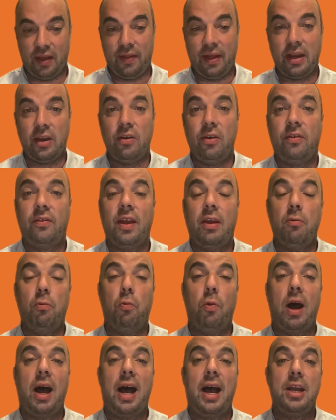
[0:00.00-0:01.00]
and then you say
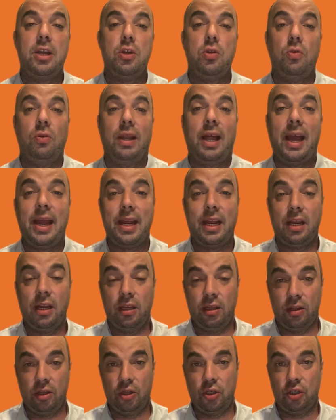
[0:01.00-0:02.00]
why you like
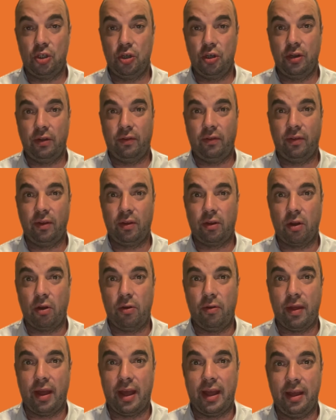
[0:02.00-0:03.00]
the students that
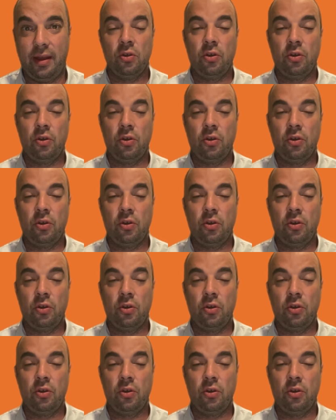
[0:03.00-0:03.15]
go there.